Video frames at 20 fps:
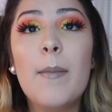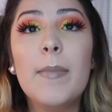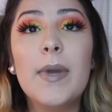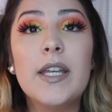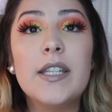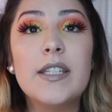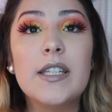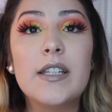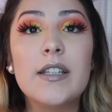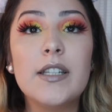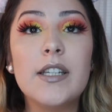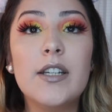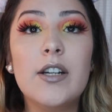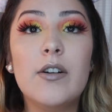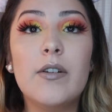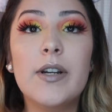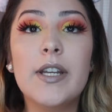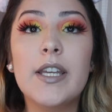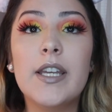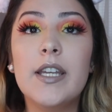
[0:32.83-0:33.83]
basically
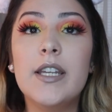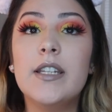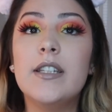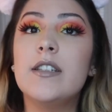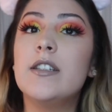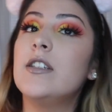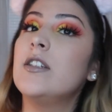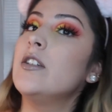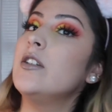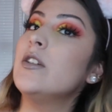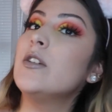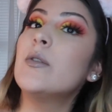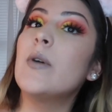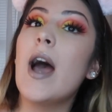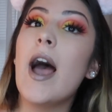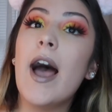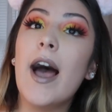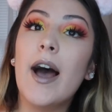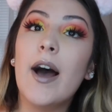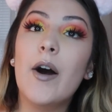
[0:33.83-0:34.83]
going into
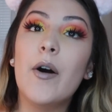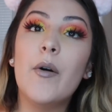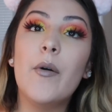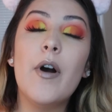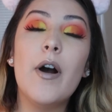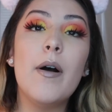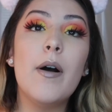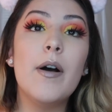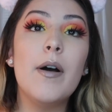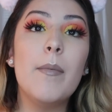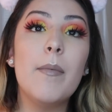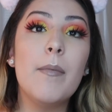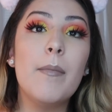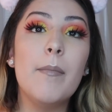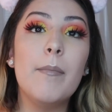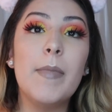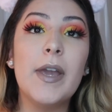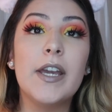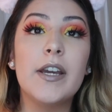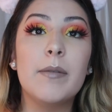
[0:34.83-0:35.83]
how
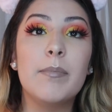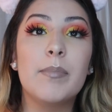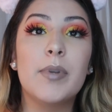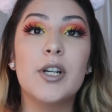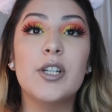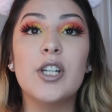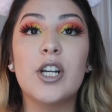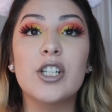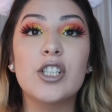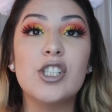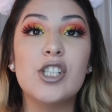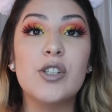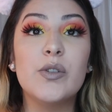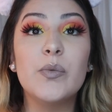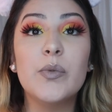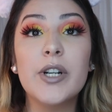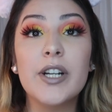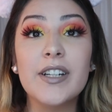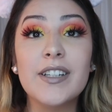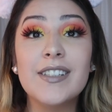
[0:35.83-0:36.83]
makeup
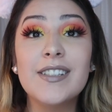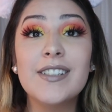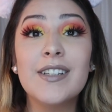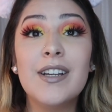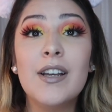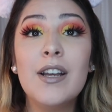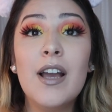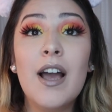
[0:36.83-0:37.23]
production works.